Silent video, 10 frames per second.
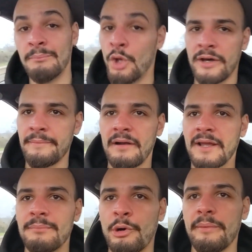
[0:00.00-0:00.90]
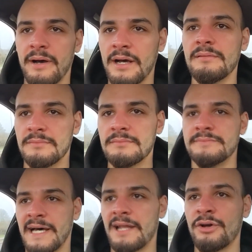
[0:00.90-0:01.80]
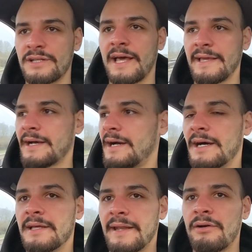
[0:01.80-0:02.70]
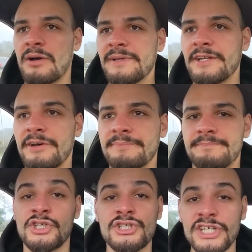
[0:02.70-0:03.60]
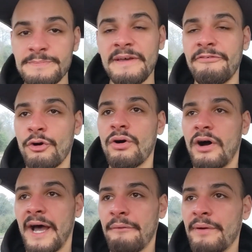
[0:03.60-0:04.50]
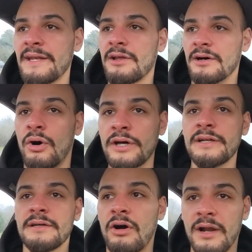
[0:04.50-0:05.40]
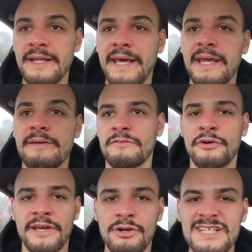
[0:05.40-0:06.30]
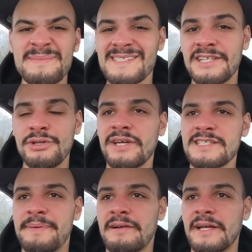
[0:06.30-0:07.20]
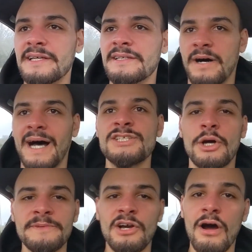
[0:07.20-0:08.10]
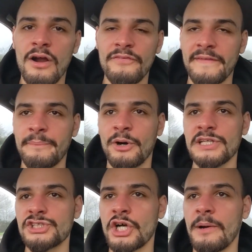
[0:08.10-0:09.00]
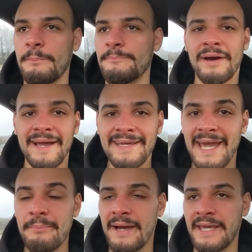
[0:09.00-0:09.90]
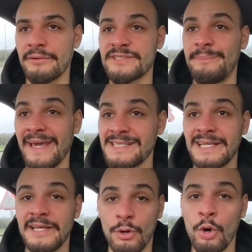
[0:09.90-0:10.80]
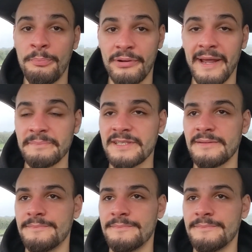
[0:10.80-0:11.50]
not an American boy, but that looked like an El Camino. So just before I went on holiday for the Christmas and New Year's period, I dropped the car off at the body shop. When I came back, it was basically all prepped,